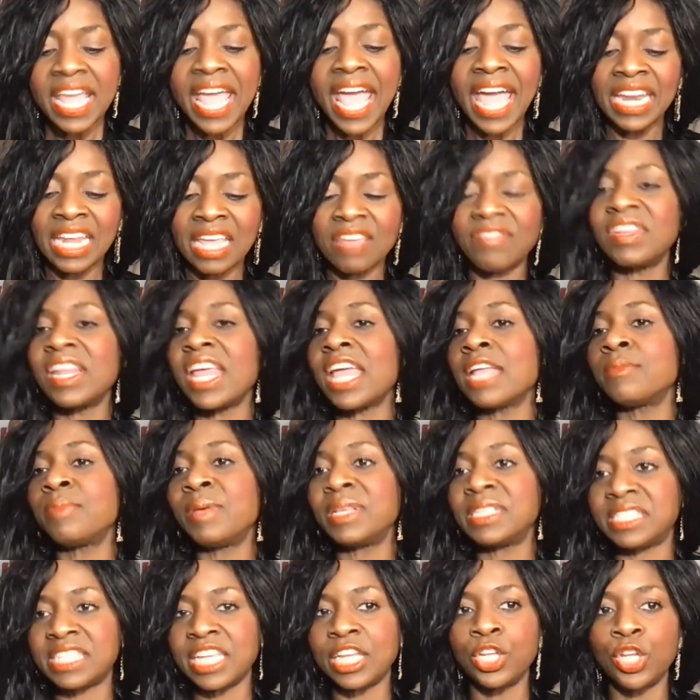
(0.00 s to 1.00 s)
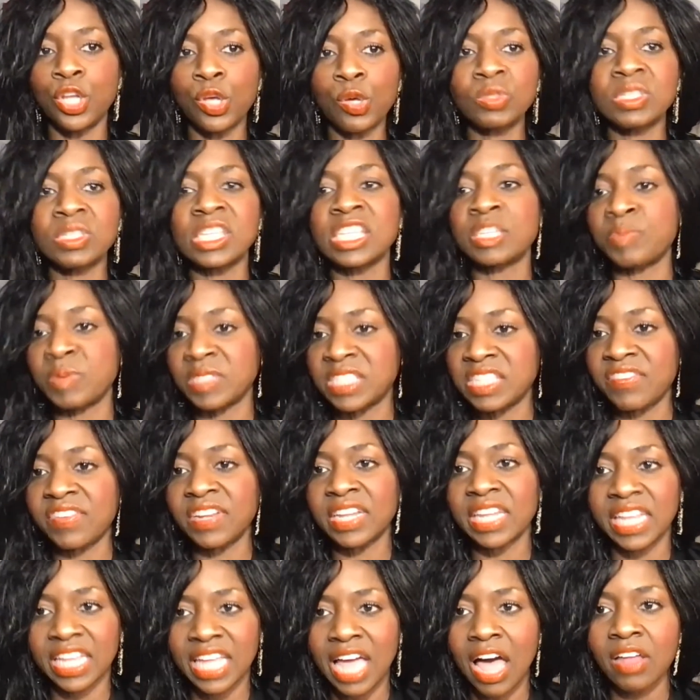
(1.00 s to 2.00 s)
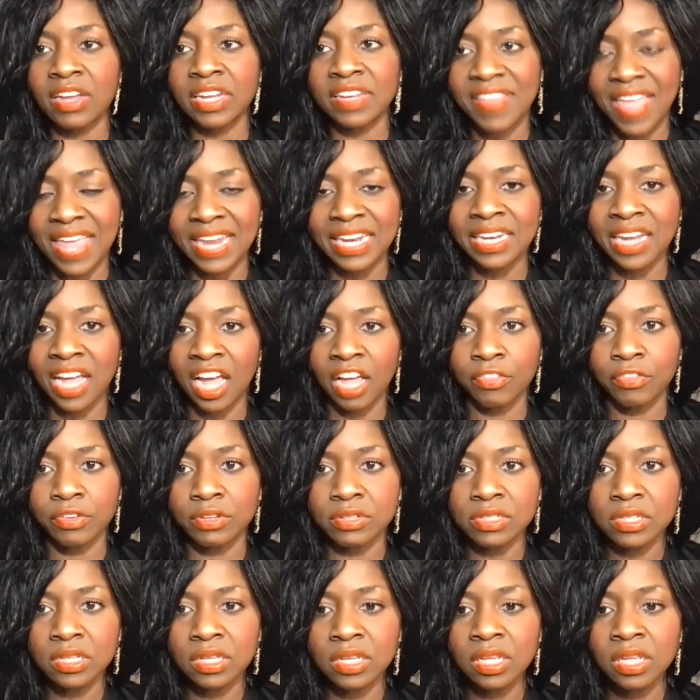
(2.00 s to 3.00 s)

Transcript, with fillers: And even NBC News is specifically calling that and others.